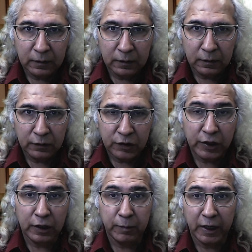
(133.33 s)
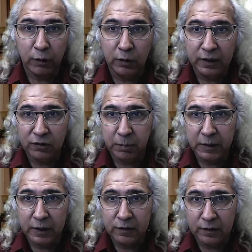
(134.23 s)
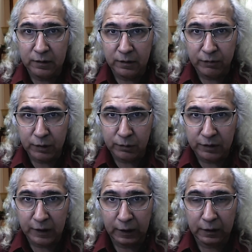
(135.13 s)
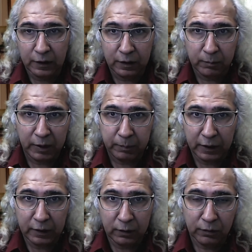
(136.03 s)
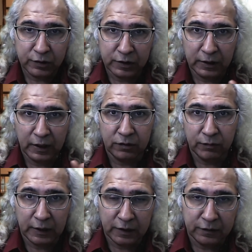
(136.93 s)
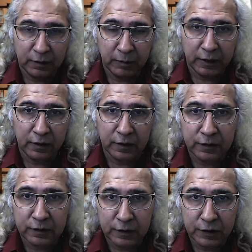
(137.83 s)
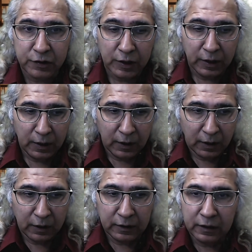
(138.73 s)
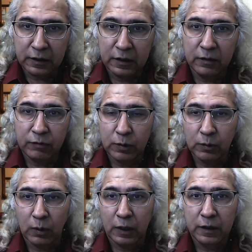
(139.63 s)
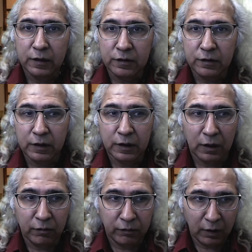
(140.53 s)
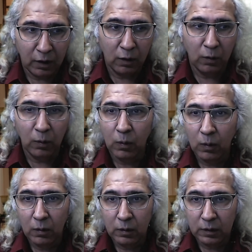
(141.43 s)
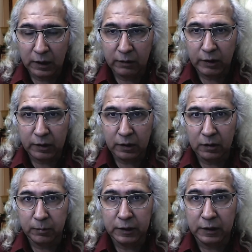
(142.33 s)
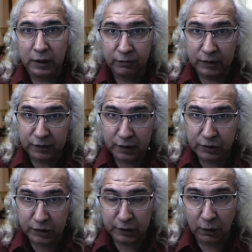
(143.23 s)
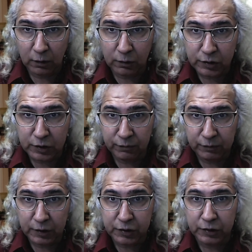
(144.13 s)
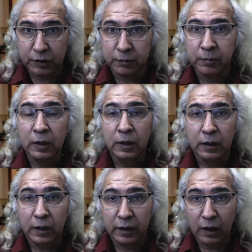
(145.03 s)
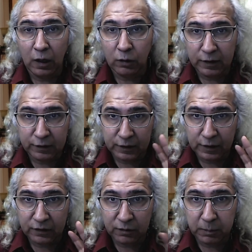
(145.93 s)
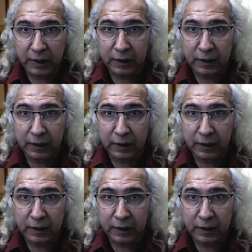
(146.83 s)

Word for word: share my own experiences of using it in my pedagogy as well as in my research, and then give you a history of how David Herman gives us a genealogy of the term and how does he explain